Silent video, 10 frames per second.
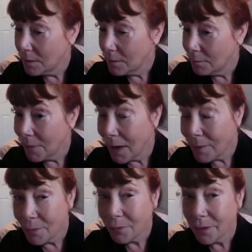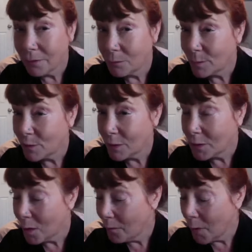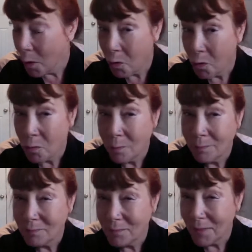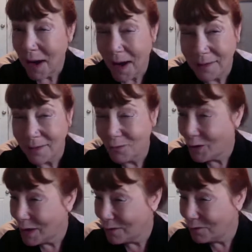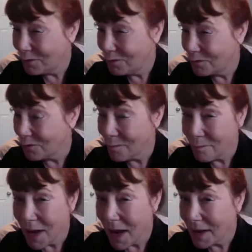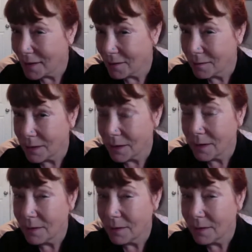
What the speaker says: my perception of home had to change dramatically.